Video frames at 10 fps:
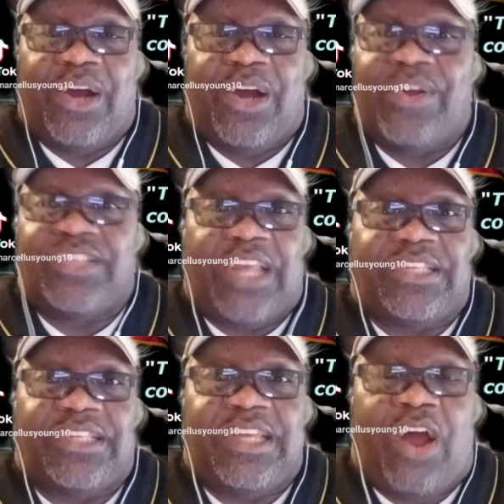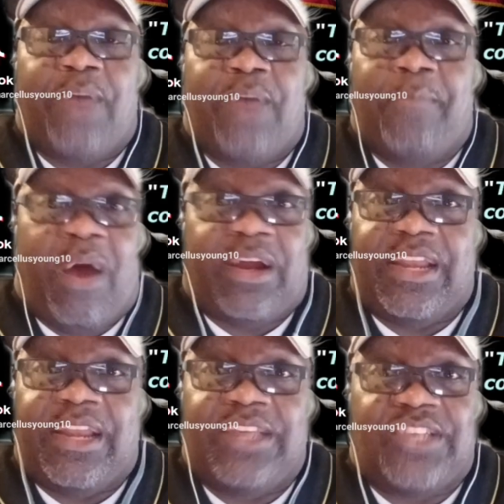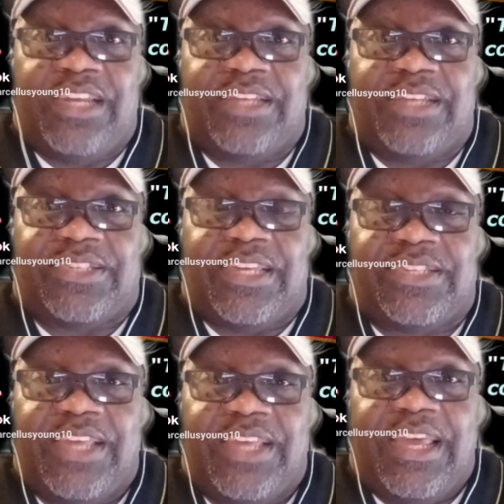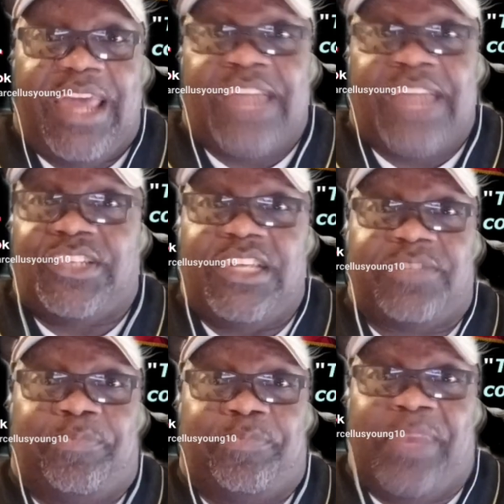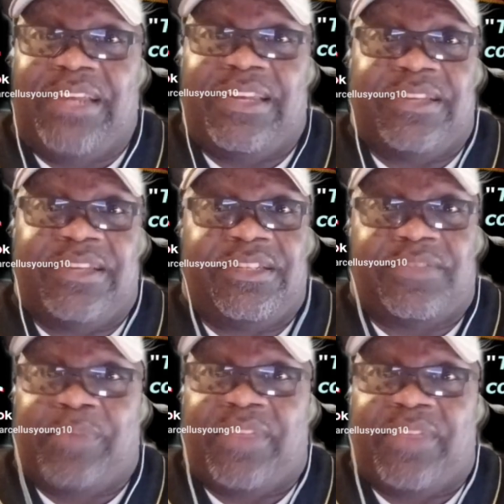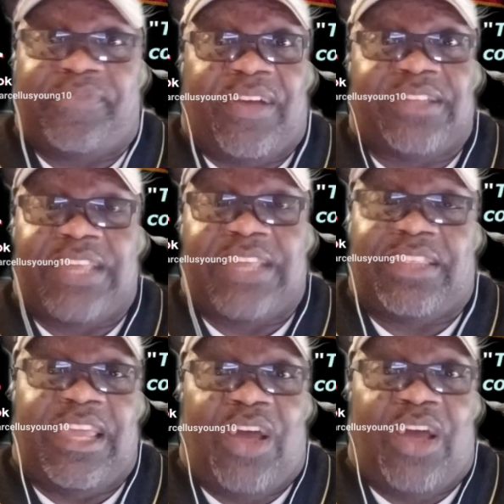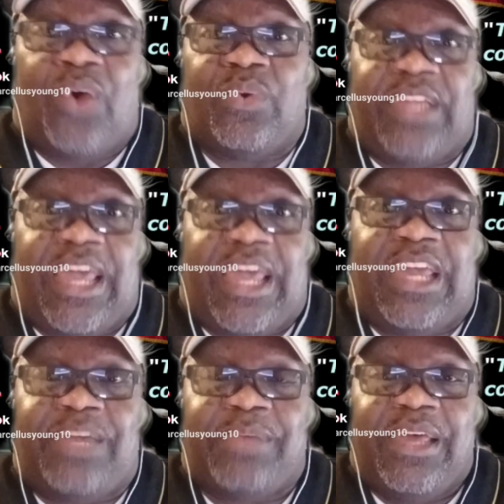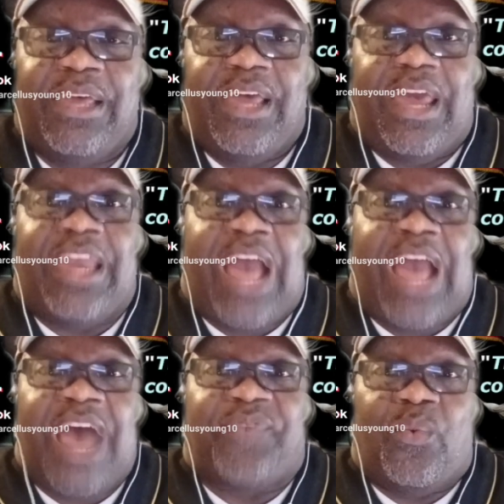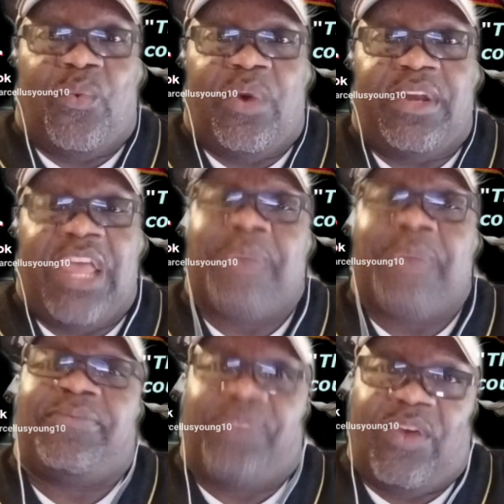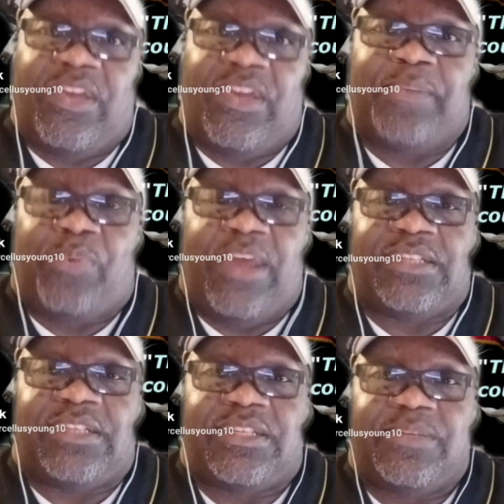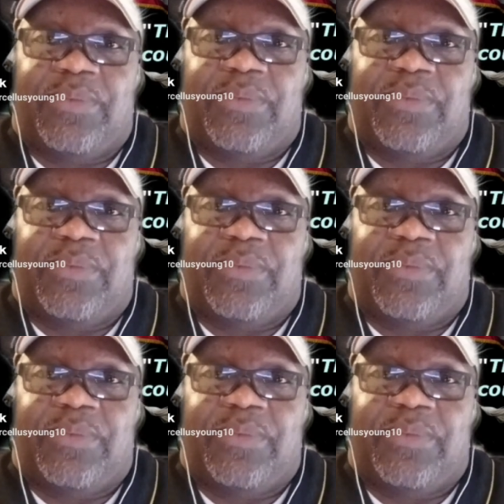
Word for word: Her and Jay Z are marketing geniuses, and she's beating these motherfuckers that they own game. And I, for one, am very impressed.